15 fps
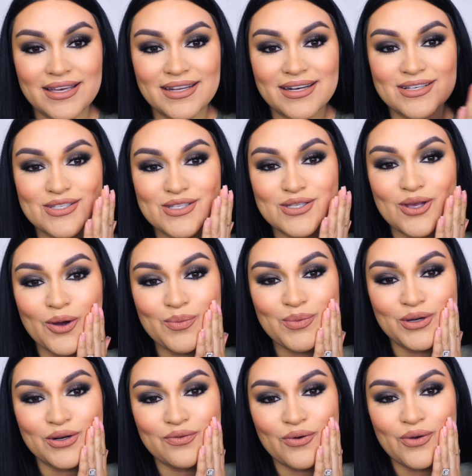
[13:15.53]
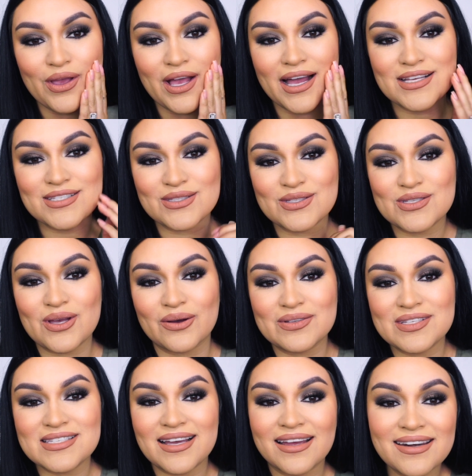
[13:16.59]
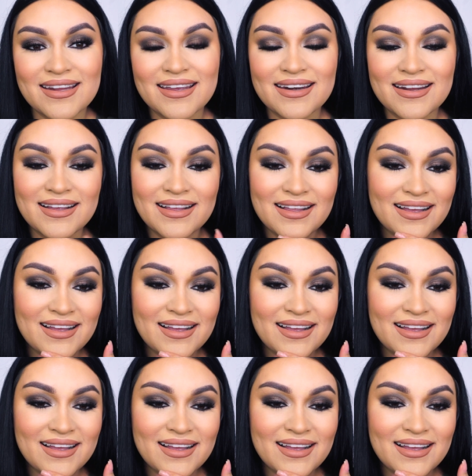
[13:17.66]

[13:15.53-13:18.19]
It is so beautiful, you guys, and so stunning.